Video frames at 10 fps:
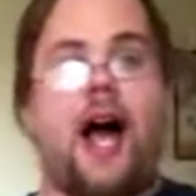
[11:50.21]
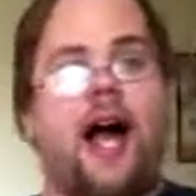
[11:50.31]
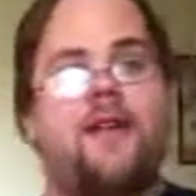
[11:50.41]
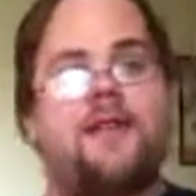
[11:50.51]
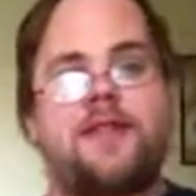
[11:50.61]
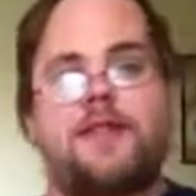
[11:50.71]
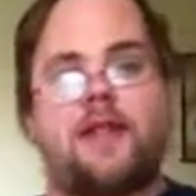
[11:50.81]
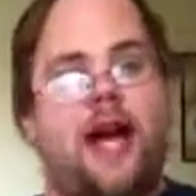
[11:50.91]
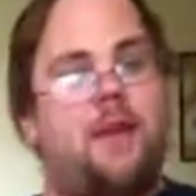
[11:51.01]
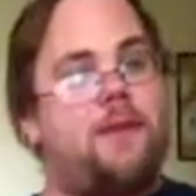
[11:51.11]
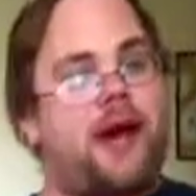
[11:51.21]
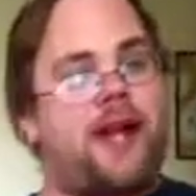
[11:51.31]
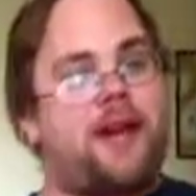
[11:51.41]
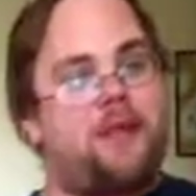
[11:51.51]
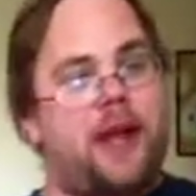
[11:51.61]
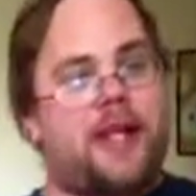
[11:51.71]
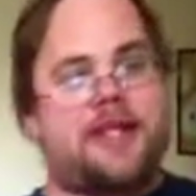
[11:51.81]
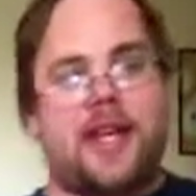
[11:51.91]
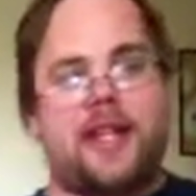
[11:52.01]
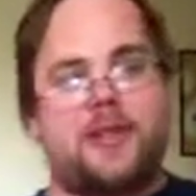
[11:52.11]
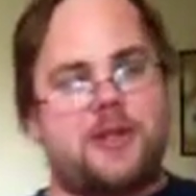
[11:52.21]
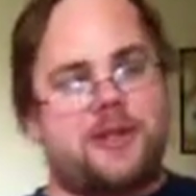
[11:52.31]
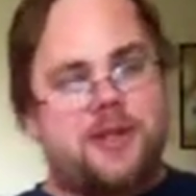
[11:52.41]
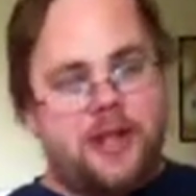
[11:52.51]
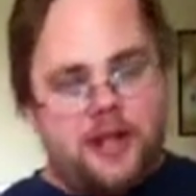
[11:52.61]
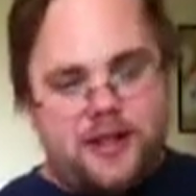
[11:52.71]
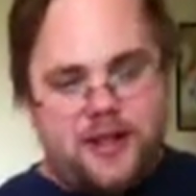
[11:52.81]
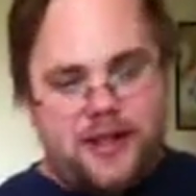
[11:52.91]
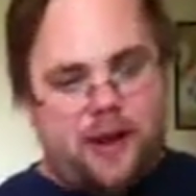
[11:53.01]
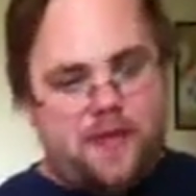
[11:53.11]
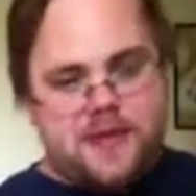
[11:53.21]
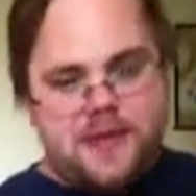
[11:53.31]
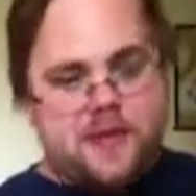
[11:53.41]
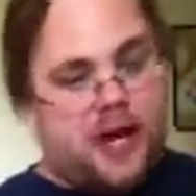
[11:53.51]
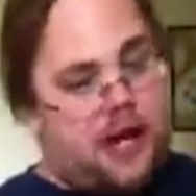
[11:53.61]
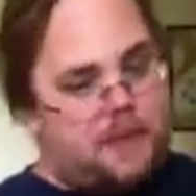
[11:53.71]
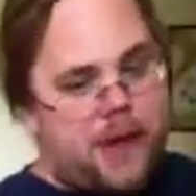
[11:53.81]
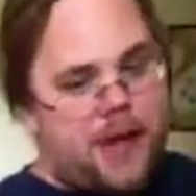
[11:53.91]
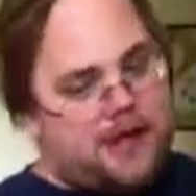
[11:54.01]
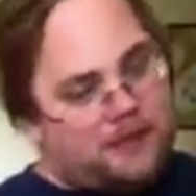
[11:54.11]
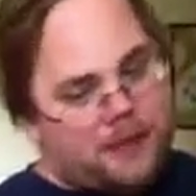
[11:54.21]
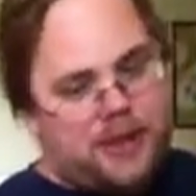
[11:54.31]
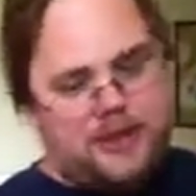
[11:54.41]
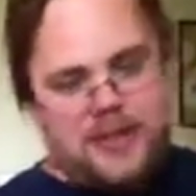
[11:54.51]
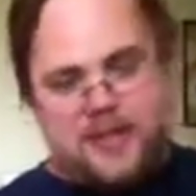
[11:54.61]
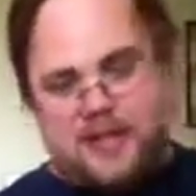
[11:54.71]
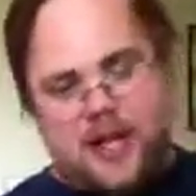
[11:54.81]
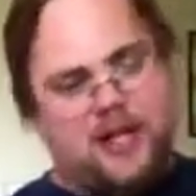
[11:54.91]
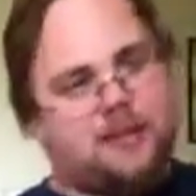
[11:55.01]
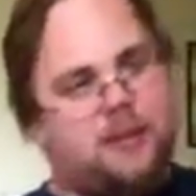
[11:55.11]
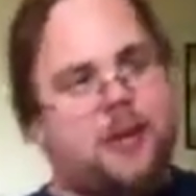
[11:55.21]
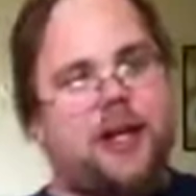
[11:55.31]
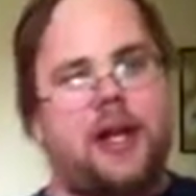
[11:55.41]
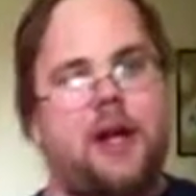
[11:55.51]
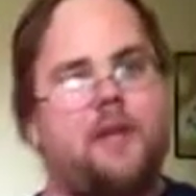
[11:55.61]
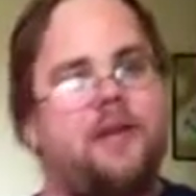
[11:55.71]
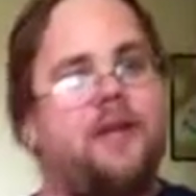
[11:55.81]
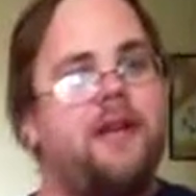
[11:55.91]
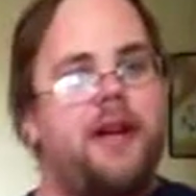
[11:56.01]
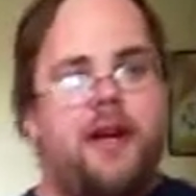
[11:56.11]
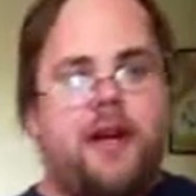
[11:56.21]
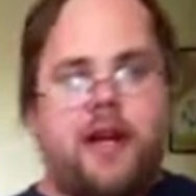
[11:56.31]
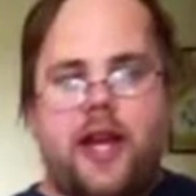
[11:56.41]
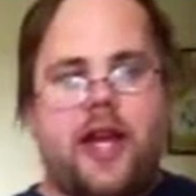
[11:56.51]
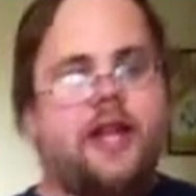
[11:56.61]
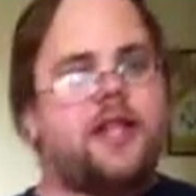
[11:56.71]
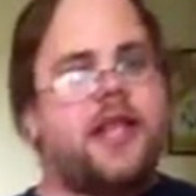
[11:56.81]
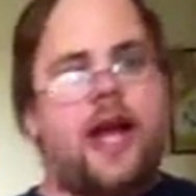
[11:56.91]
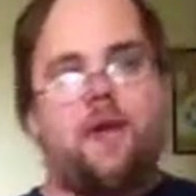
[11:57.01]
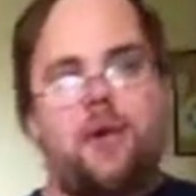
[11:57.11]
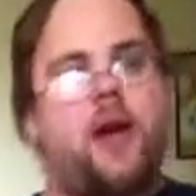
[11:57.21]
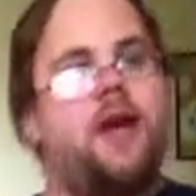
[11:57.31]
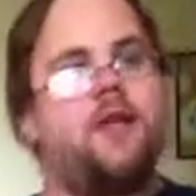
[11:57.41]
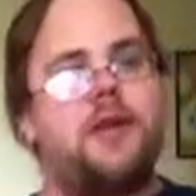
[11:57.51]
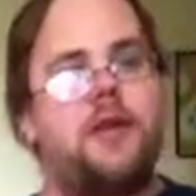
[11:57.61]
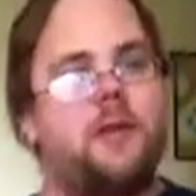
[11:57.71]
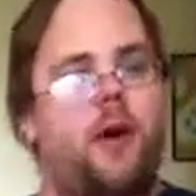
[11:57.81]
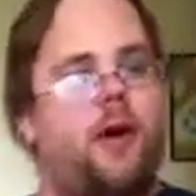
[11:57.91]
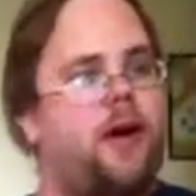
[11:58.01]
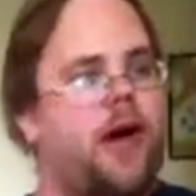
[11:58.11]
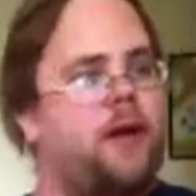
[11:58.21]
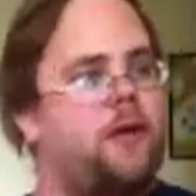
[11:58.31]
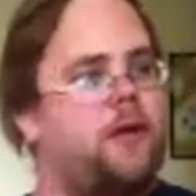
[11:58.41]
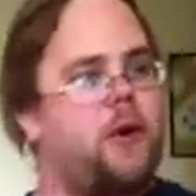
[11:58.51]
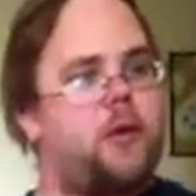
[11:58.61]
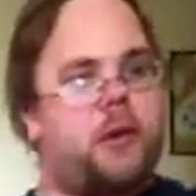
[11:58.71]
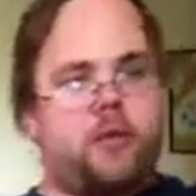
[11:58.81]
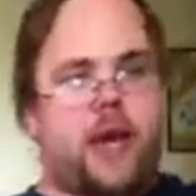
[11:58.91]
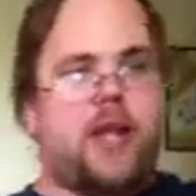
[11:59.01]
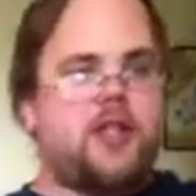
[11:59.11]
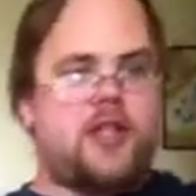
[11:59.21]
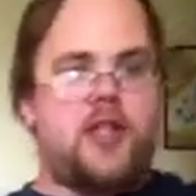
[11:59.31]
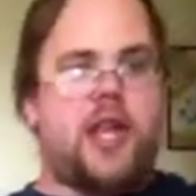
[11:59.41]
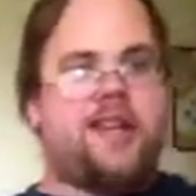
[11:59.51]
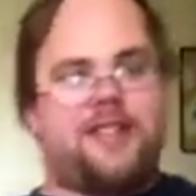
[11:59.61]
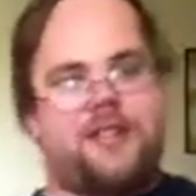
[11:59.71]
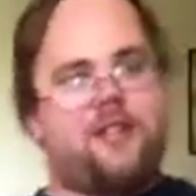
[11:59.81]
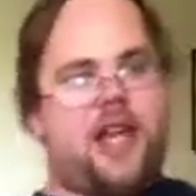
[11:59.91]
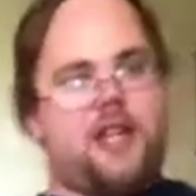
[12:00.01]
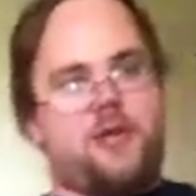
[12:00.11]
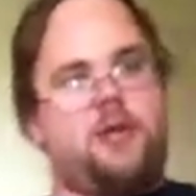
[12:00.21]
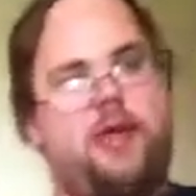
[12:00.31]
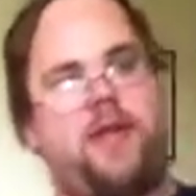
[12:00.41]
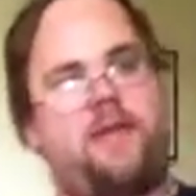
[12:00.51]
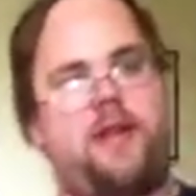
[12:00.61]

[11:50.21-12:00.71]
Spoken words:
I've still got my PlayStation. You know, I've still got my PlayStation. I can bring it over anytime, wherever you are. I don't know what mansion that you live